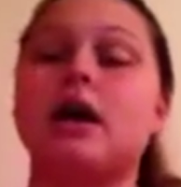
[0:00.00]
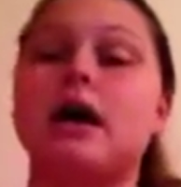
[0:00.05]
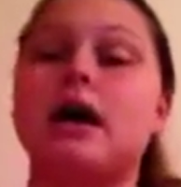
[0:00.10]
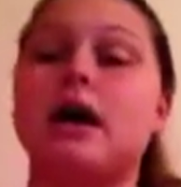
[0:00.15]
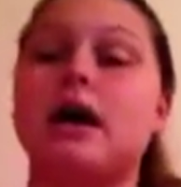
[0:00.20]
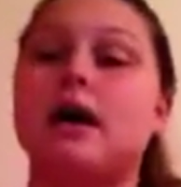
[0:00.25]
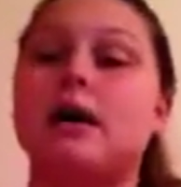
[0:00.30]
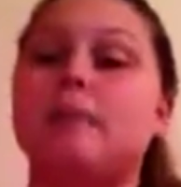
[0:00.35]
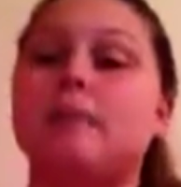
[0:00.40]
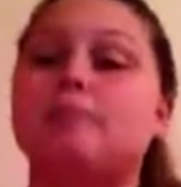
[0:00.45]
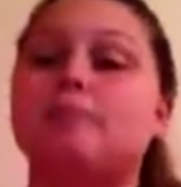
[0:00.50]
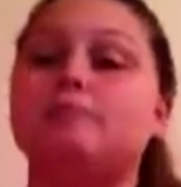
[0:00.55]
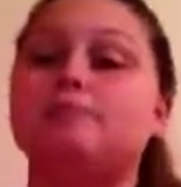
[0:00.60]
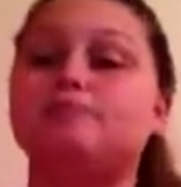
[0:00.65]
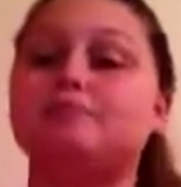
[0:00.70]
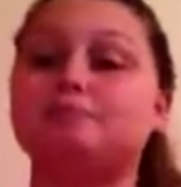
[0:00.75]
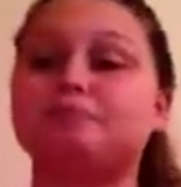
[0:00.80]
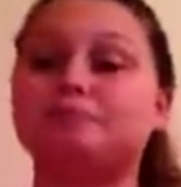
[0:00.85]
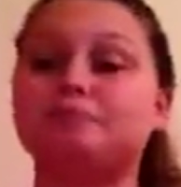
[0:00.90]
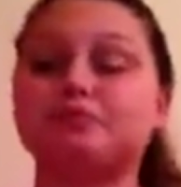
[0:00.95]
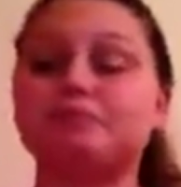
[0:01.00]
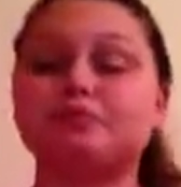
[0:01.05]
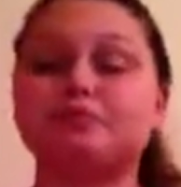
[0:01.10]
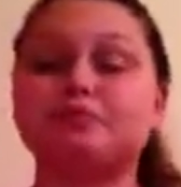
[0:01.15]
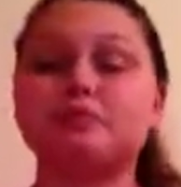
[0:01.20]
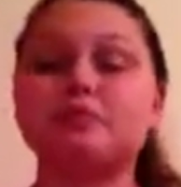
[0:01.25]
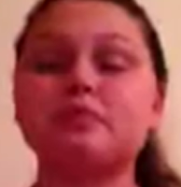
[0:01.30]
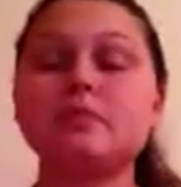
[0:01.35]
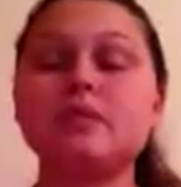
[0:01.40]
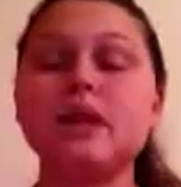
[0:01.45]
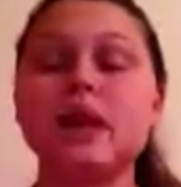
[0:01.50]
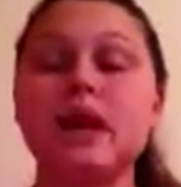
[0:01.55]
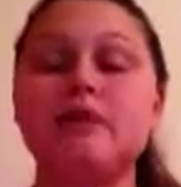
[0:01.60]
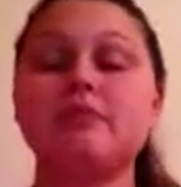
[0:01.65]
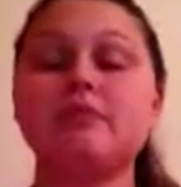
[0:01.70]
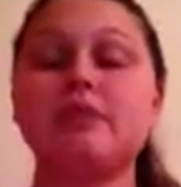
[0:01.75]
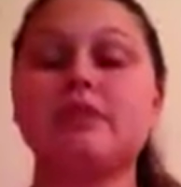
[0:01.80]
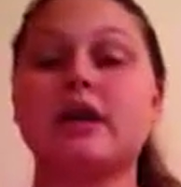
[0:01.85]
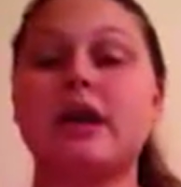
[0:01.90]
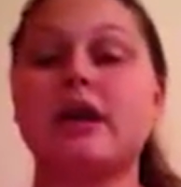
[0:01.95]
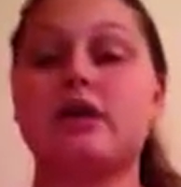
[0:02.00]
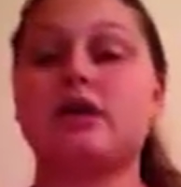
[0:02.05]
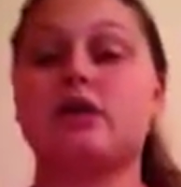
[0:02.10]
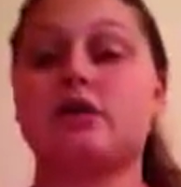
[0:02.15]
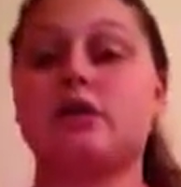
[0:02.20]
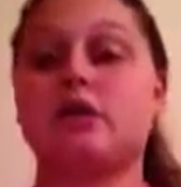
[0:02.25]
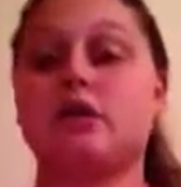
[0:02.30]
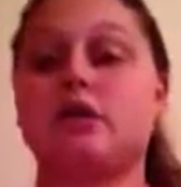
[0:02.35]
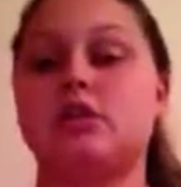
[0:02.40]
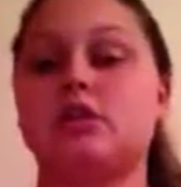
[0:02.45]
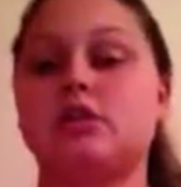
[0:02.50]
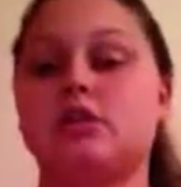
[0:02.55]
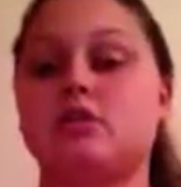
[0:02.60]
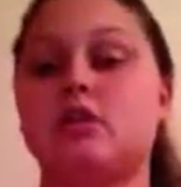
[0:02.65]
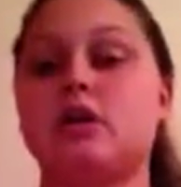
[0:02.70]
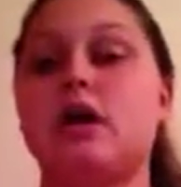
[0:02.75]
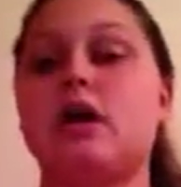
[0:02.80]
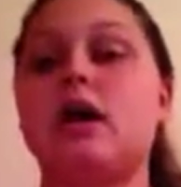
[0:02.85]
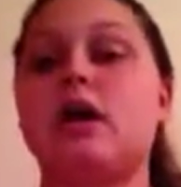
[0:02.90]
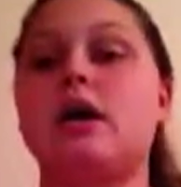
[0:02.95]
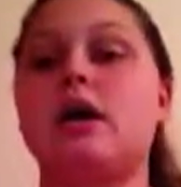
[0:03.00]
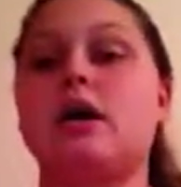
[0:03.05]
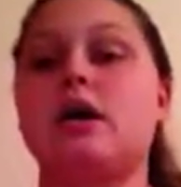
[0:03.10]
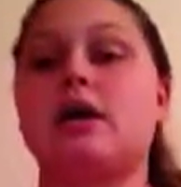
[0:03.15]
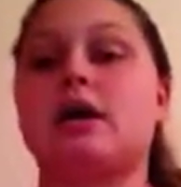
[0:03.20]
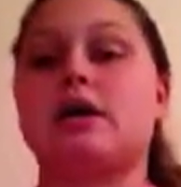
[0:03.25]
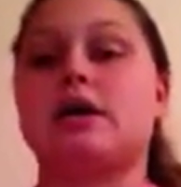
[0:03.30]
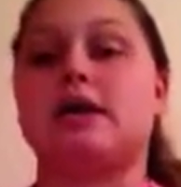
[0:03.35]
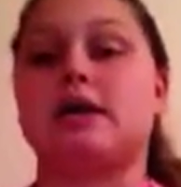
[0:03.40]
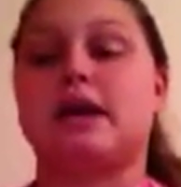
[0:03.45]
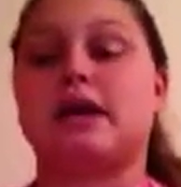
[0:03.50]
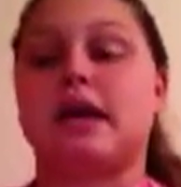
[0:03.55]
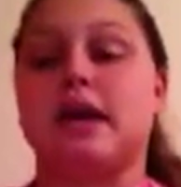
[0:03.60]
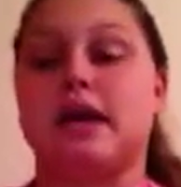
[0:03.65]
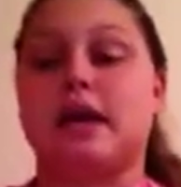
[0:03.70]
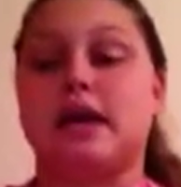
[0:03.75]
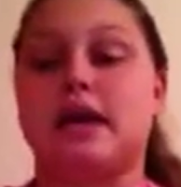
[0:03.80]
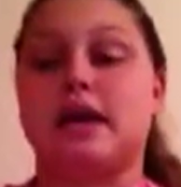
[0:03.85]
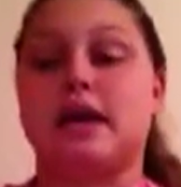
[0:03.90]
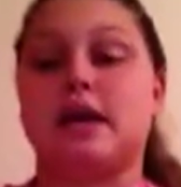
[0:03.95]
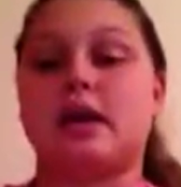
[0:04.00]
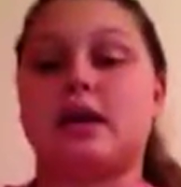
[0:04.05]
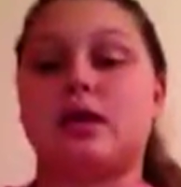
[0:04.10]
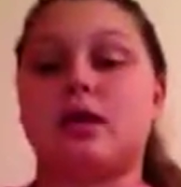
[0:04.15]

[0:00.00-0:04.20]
After that, you need to get a